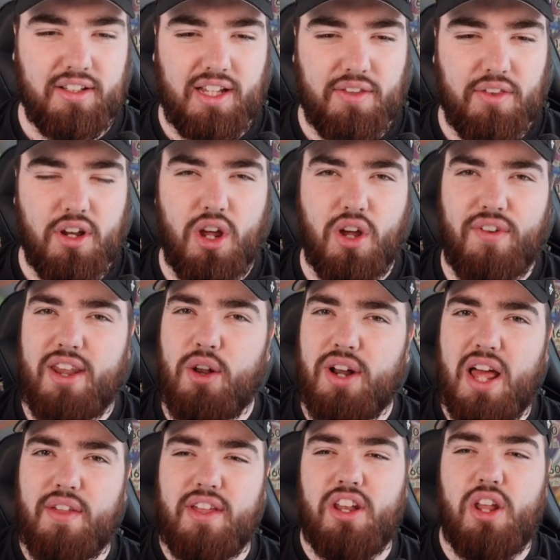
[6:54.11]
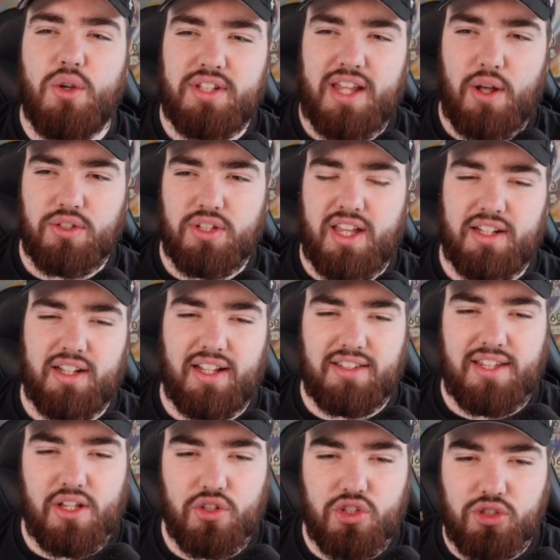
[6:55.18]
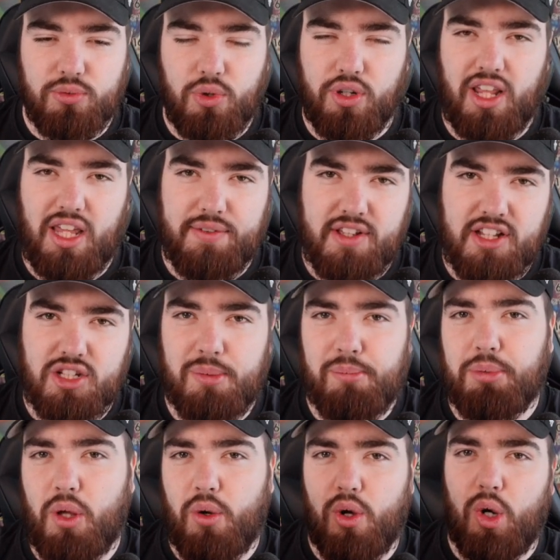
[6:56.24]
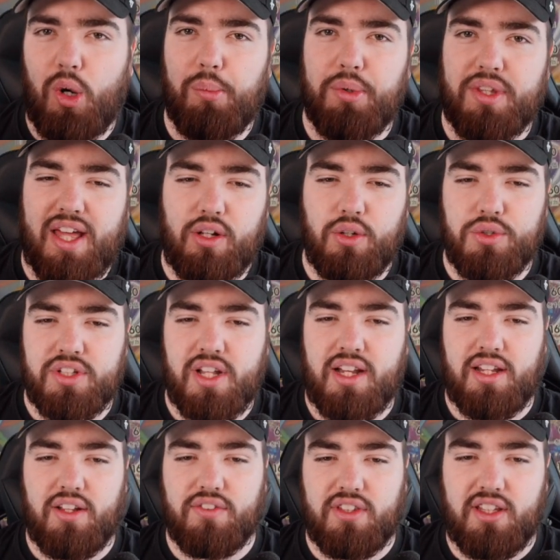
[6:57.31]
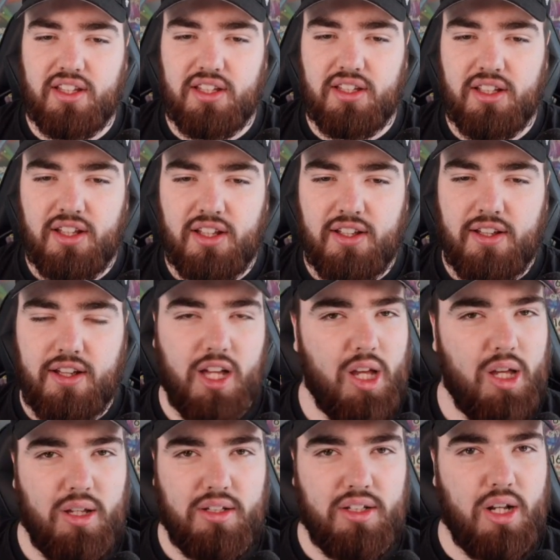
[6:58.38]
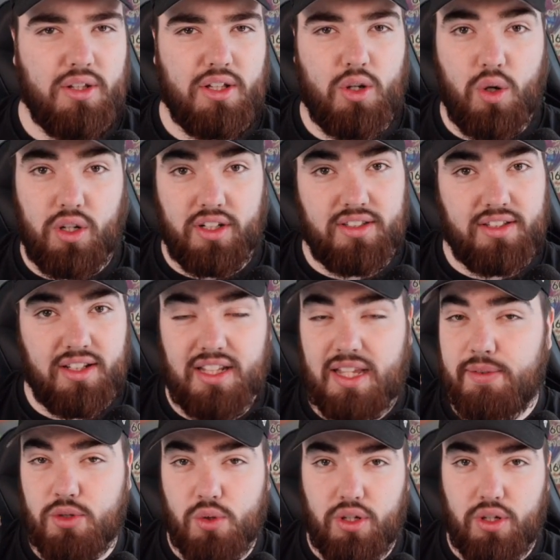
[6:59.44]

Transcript: I don't know if anyone out there knows how to kind of like take a smaller image and blow it up without losing any of the, you know, the quality, image